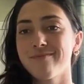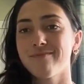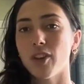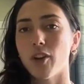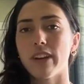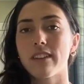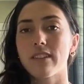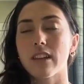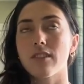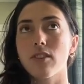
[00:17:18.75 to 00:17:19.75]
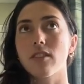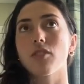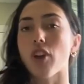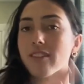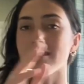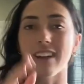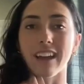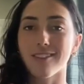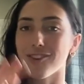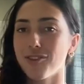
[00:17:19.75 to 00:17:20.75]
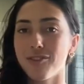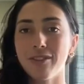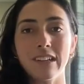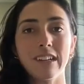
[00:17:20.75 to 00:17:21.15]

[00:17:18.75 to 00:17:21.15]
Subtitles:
No, and it's just adjusting too.